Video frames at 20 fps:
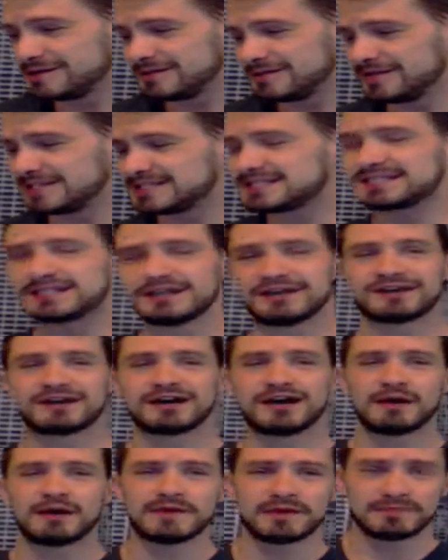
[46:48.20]
This is a
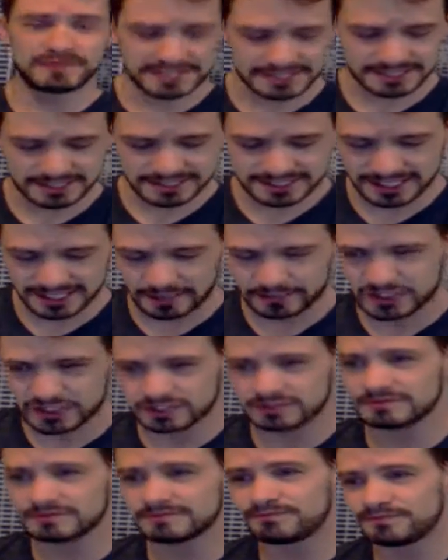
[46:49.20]
common
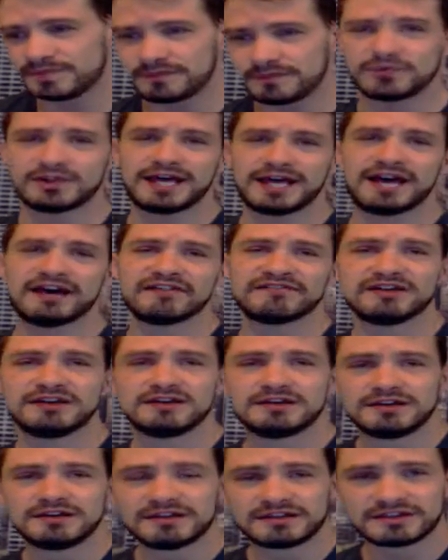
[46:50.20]
misconception people have,
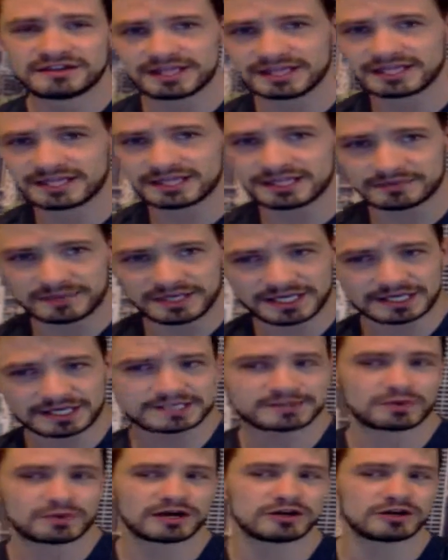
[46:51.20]
thinking that
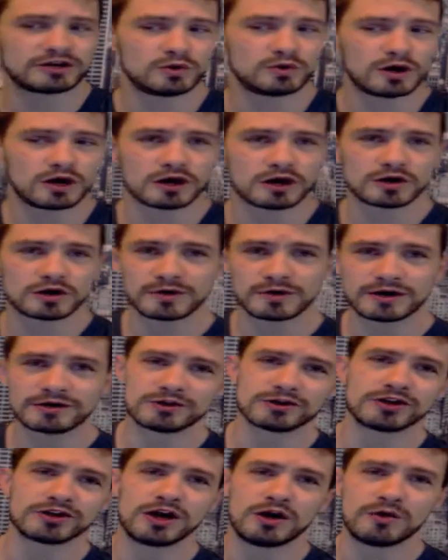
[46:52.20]
because where you are and where
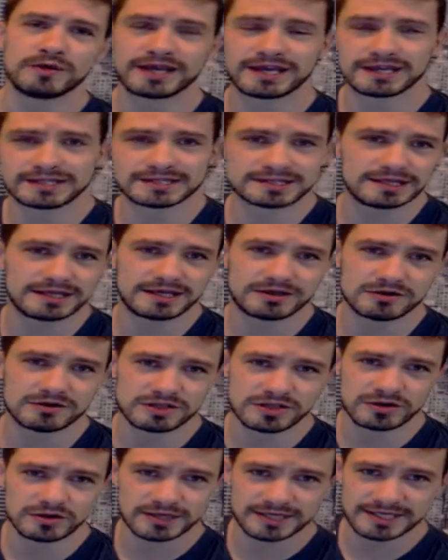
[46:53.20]
you're going, it's legal,
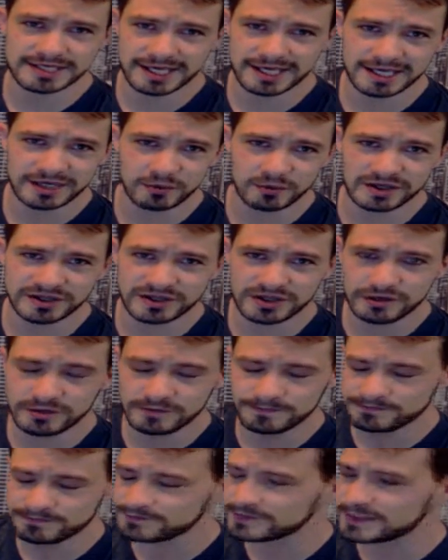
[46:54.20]
you can take it with
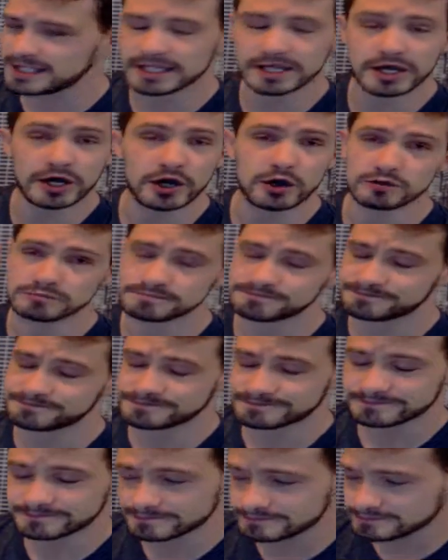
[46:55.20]
you. No.
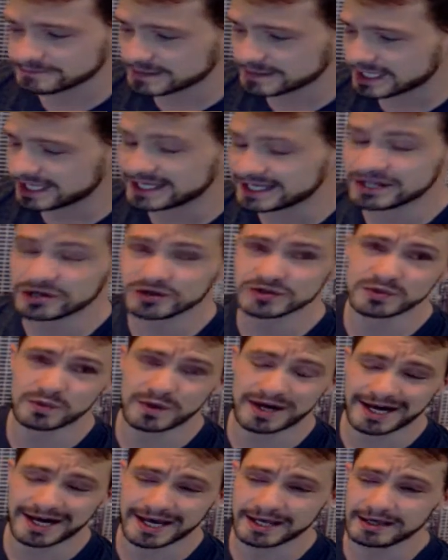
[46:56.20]
And here's
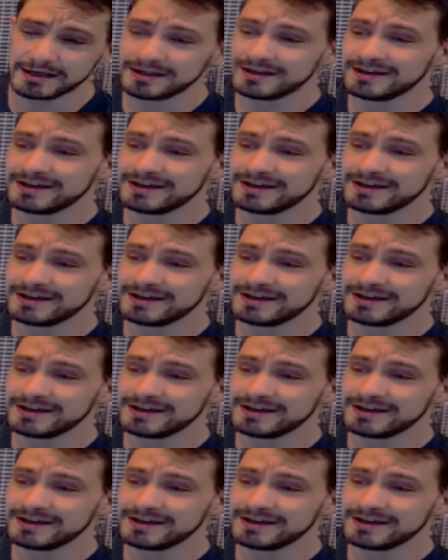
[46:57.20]
why.